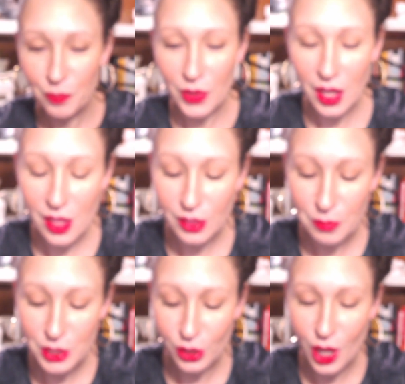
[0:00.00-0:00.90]
I got
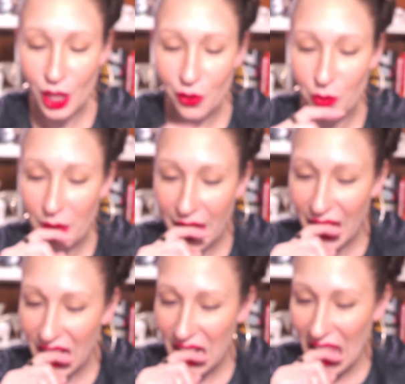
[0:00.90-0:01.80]
lipstick all over my
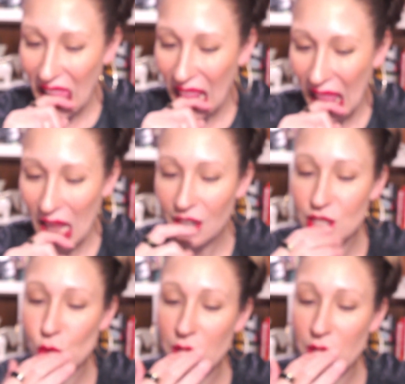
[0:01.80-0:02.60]
hand because I